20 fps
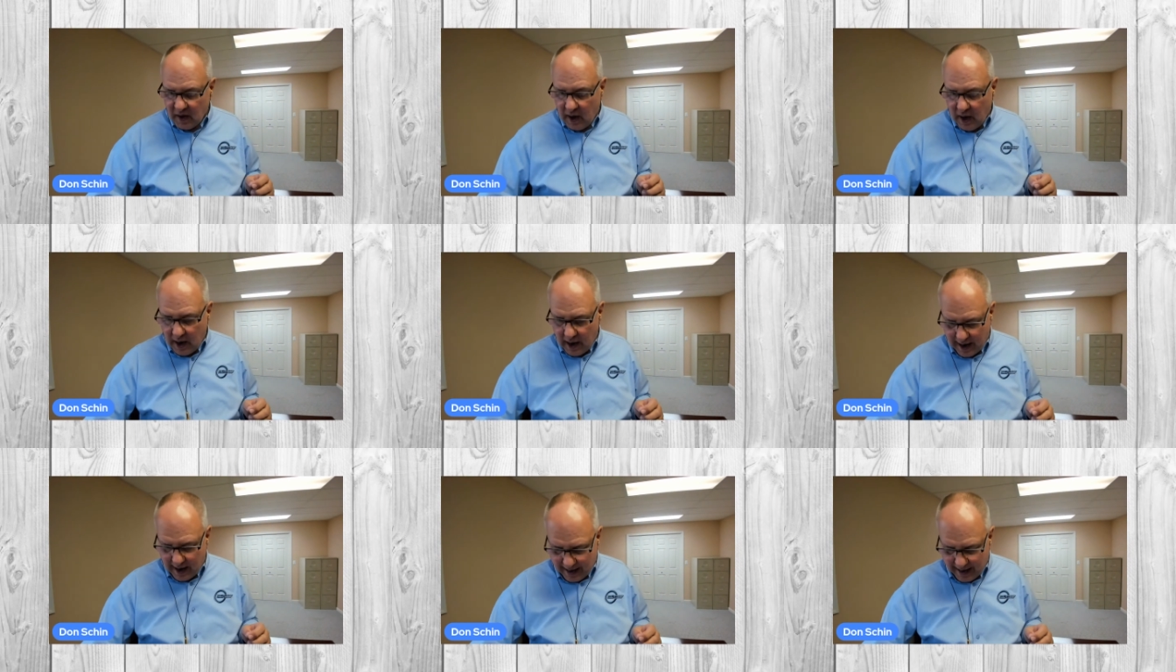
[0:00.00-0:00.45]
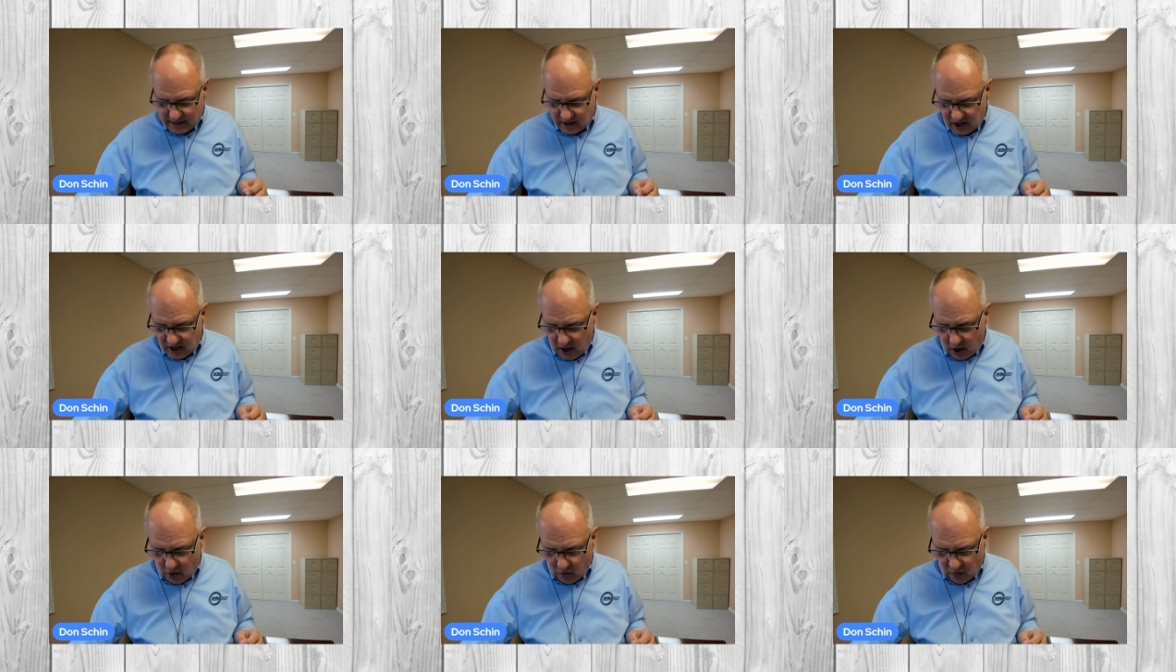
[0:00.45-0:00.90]

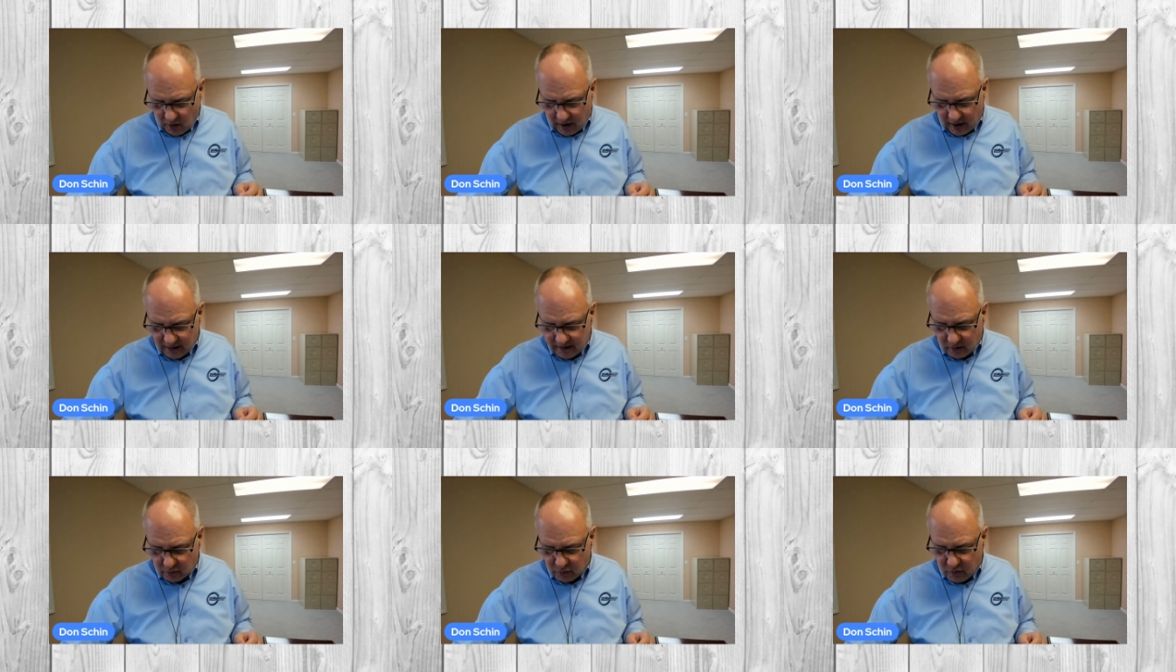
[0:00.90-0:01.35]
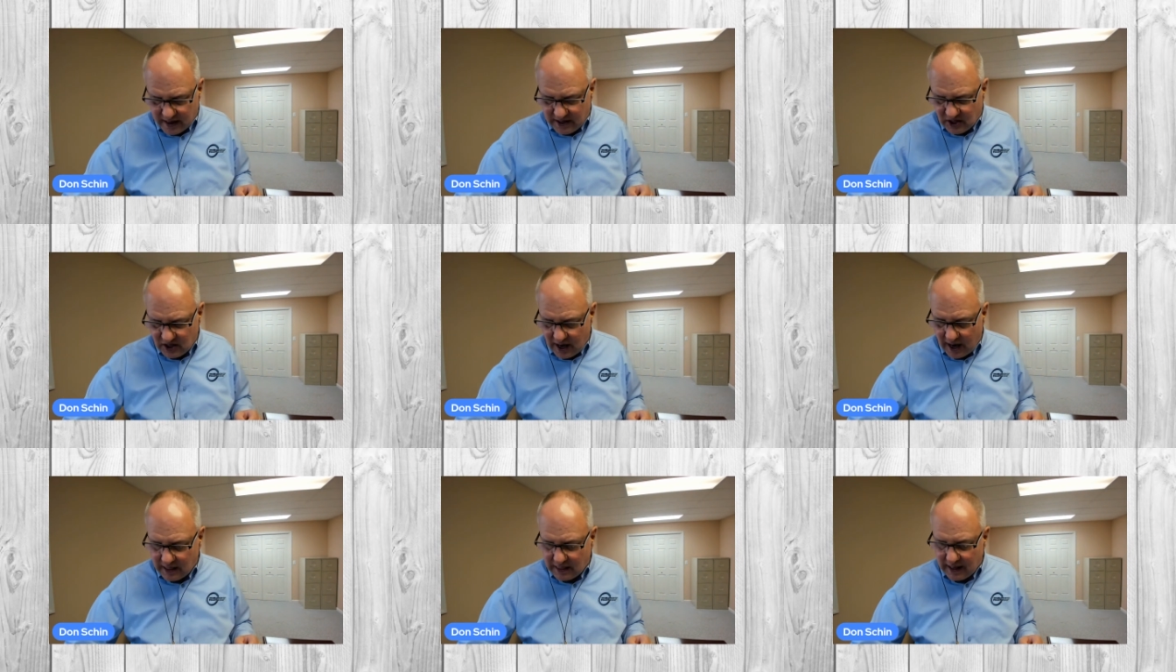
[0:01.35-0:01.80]
The
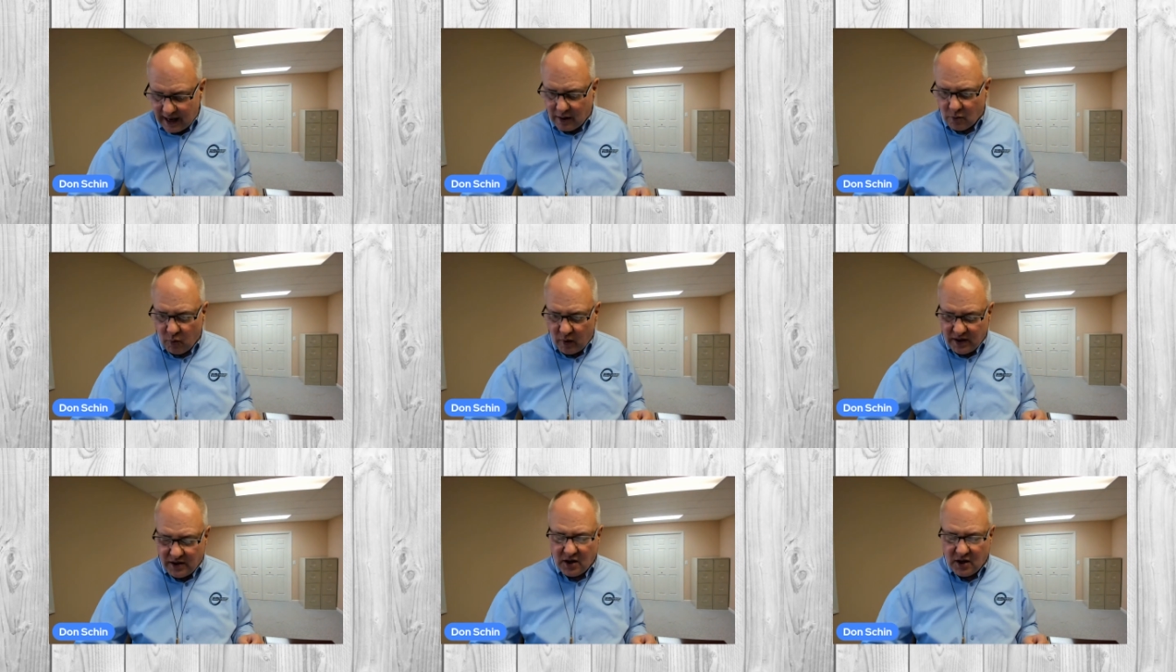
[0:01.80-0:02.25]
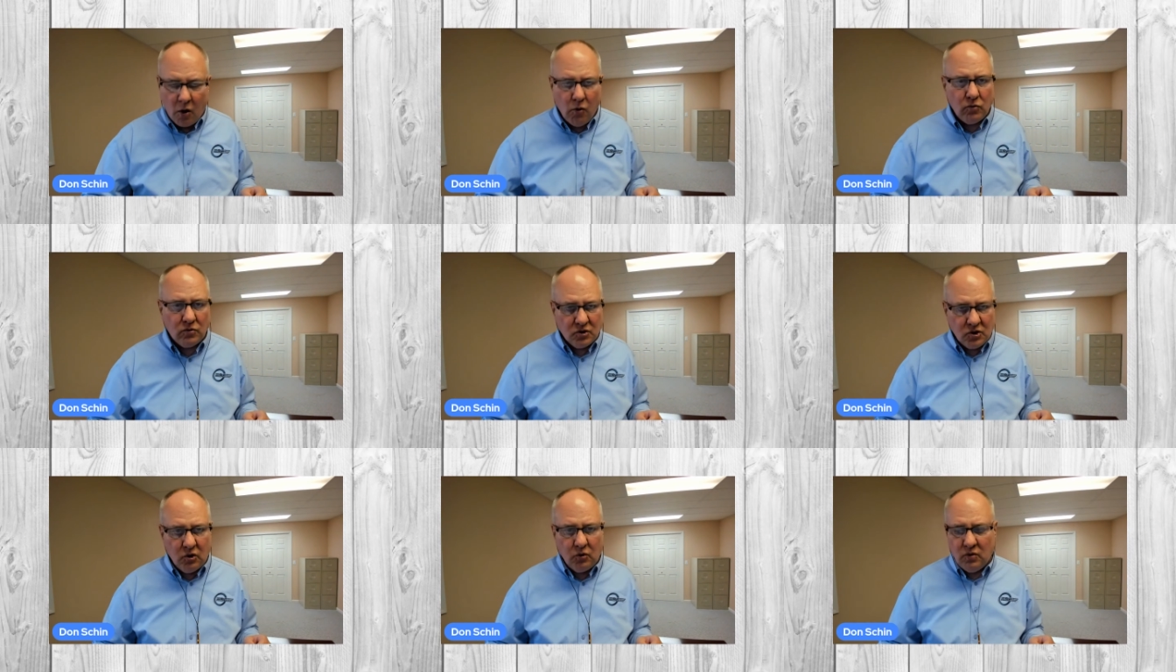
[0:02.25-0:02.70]
reason I think we
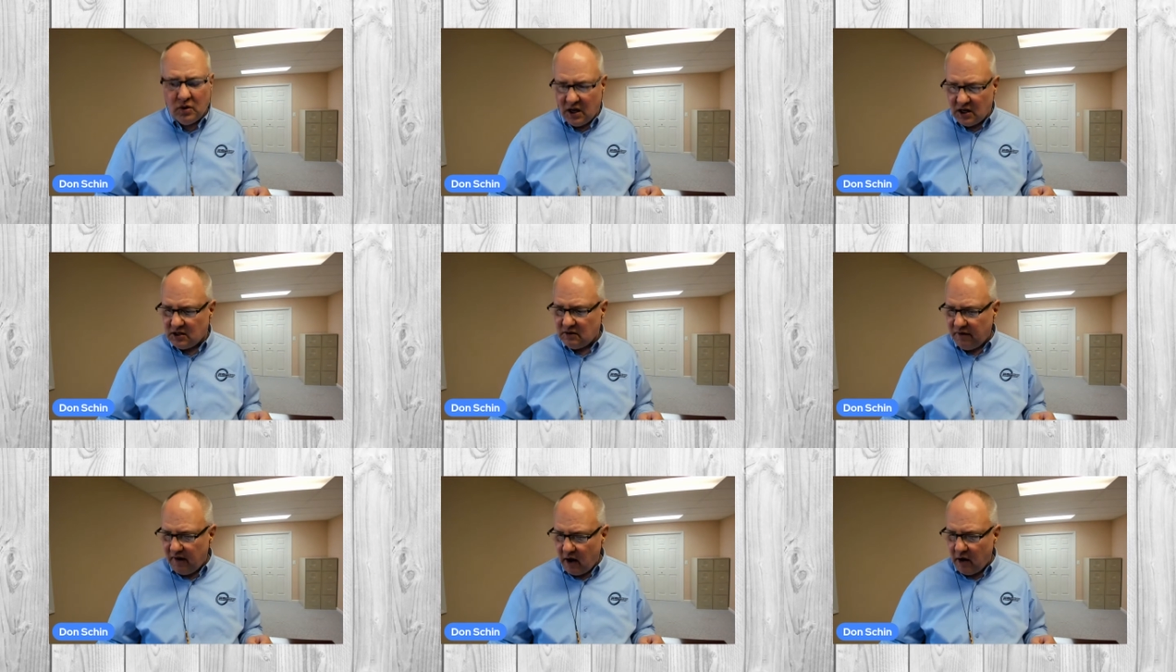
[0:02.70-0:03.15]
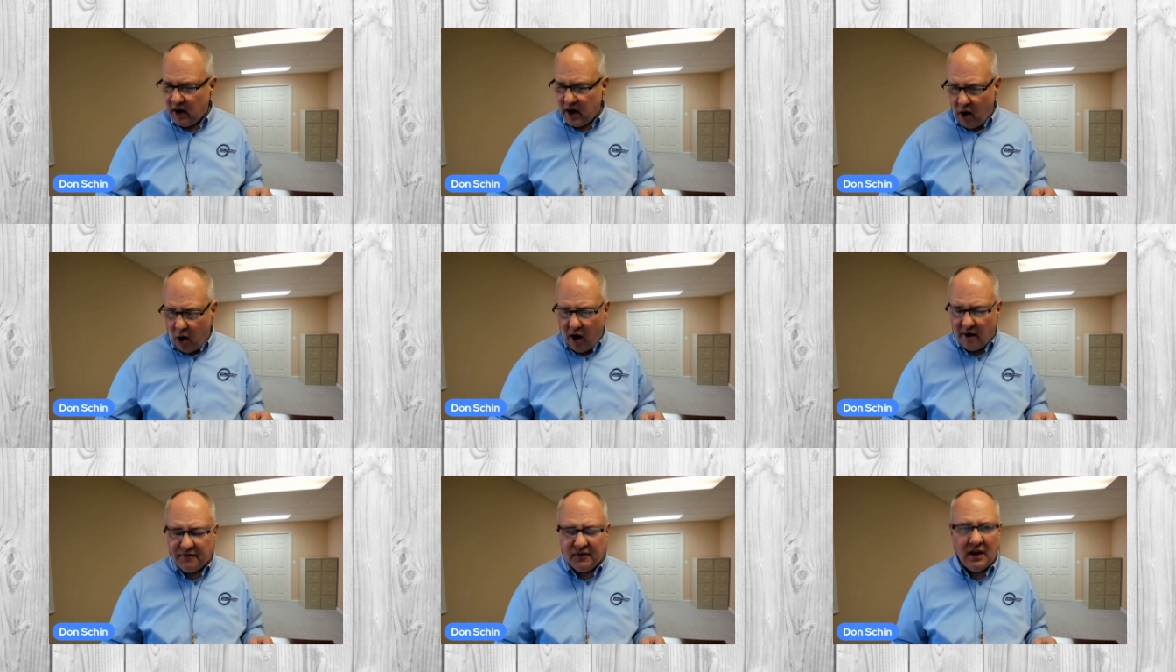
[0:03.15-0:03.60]
don't do this very
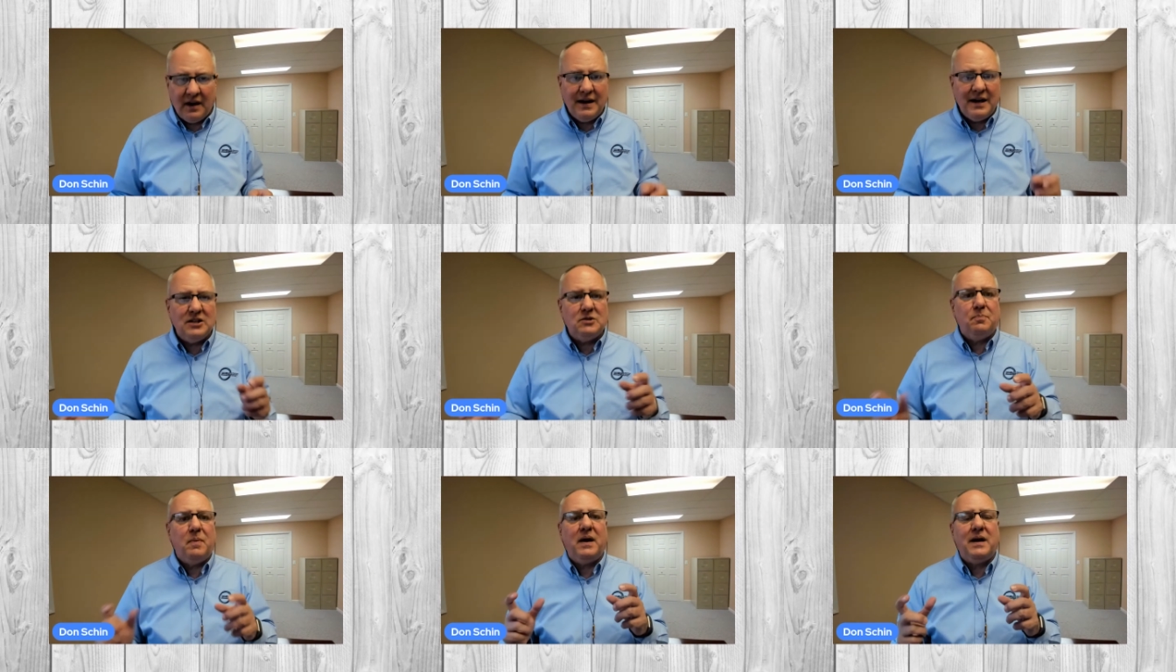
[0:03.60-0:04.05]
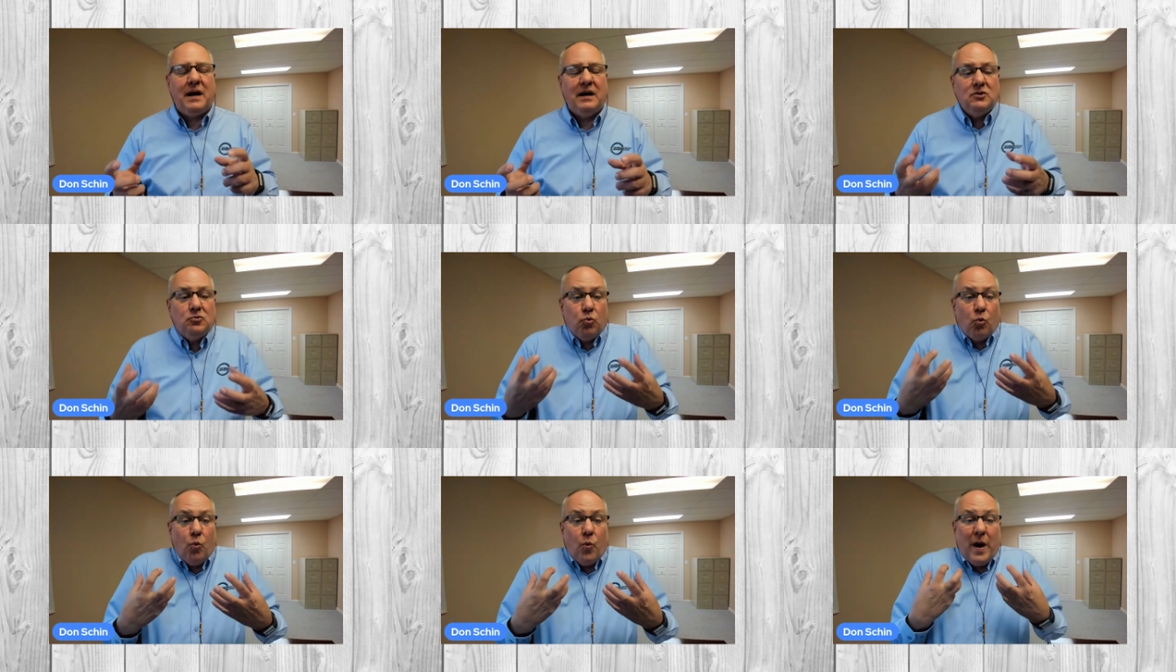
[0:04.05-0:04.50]
often is
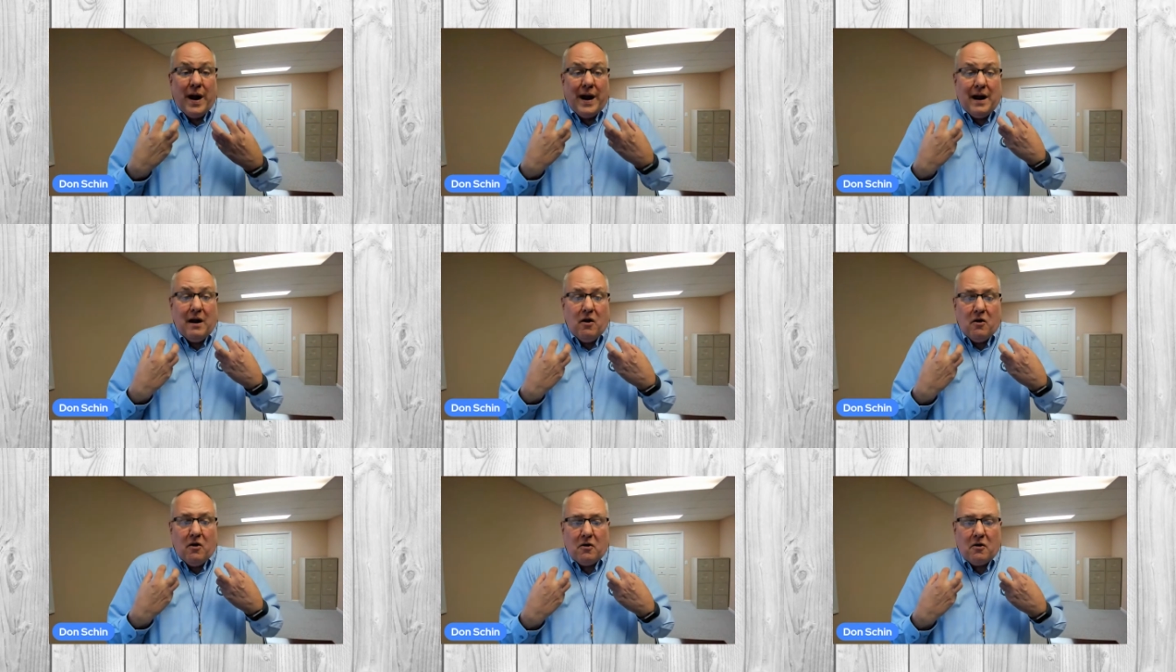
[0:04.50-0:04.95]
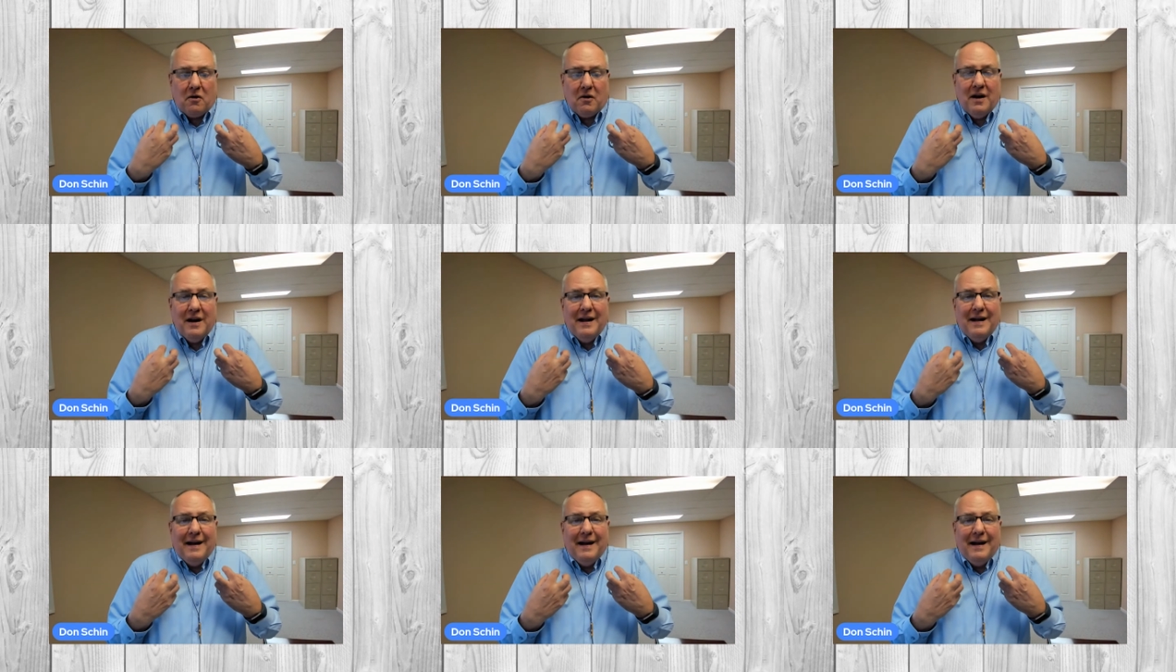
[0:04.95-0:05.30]
because we're